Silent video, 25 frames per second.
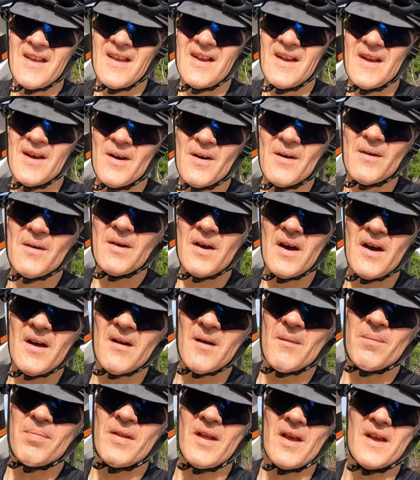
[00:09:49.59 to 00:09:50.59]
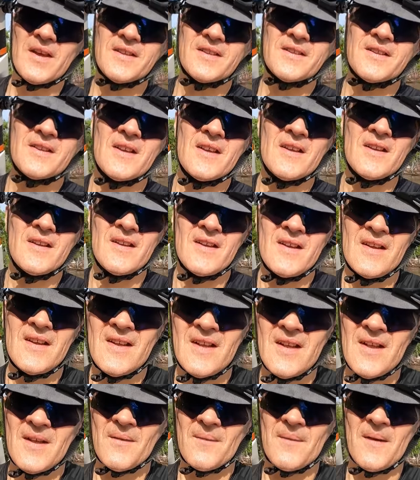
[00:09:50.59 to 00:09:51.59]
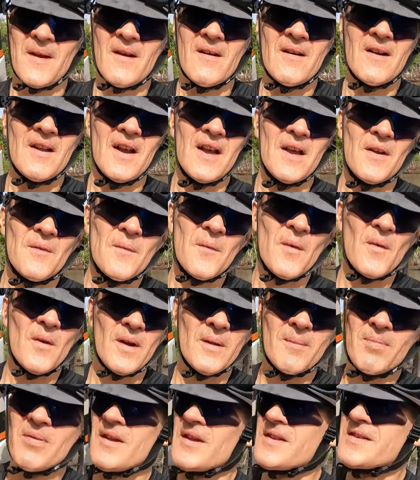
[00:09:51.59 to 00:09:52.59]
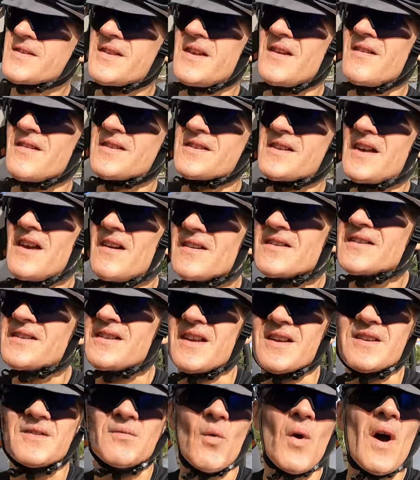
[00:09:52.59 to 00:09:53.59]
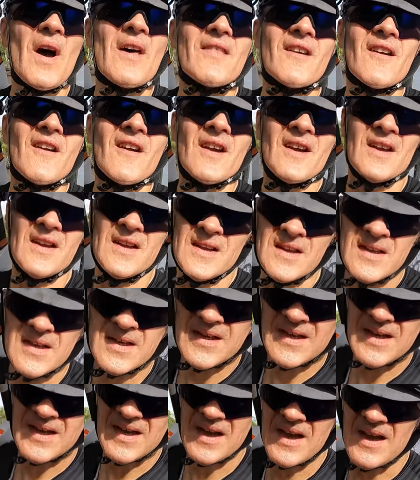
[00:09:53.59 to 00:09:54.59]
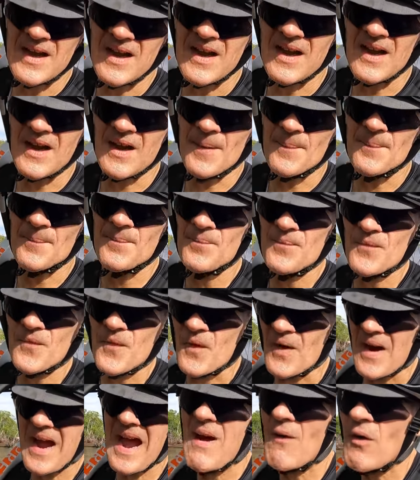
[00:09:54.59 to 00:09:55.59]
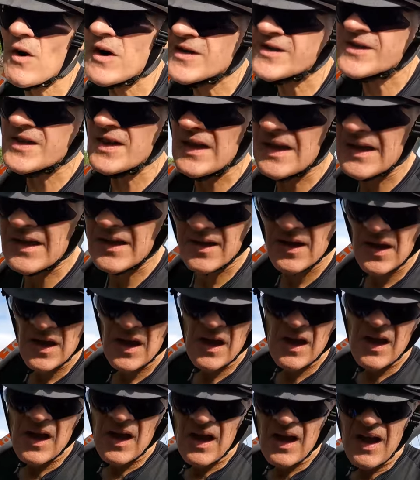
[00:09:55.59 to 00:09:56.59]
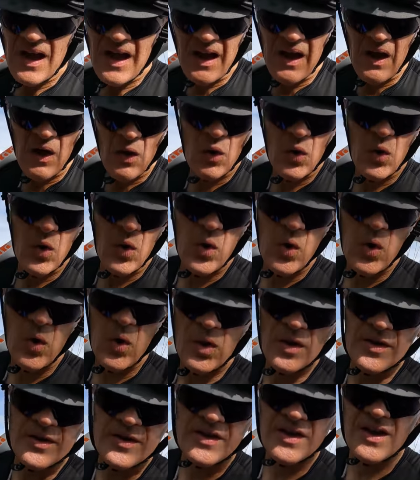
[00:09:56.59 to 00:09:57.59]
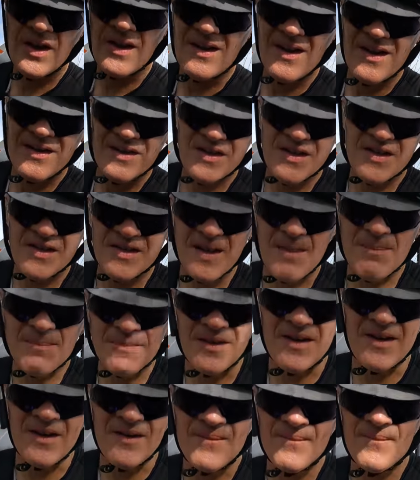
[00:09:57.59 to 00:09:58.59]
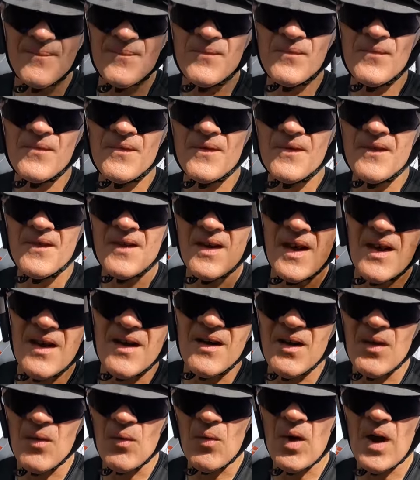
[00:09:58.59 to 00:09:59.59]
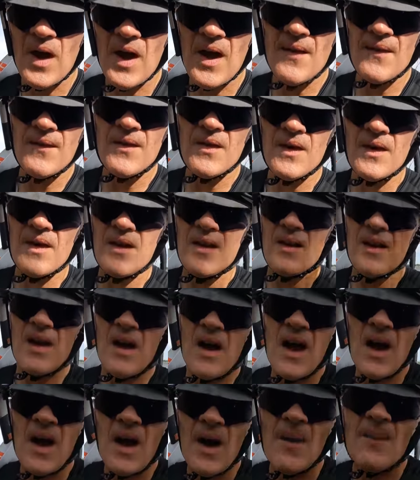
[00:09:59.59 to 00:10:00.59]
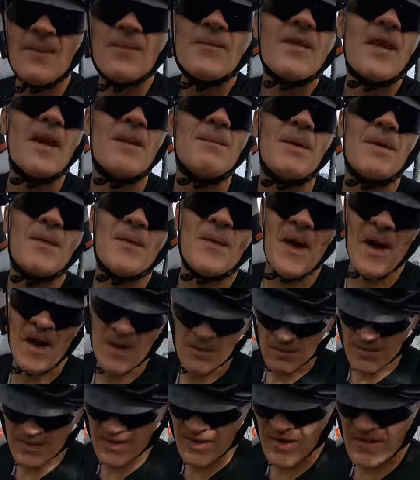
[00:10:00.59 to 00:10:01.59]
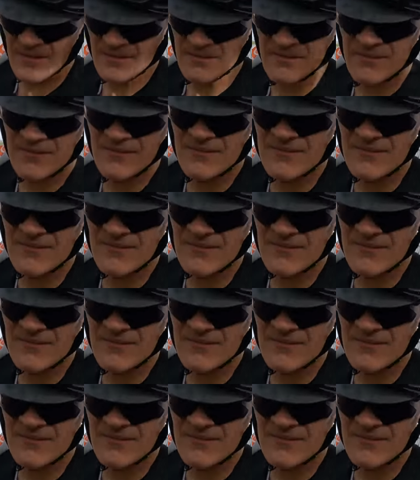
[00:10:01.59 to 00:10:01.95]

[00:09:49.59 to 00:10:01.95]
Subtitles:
you know, 100 plus Fahrenheit, 40 plus, you know, Celsius weather, and for hours. Oh shit, I just stepped on, I don't know what. and be fine with it.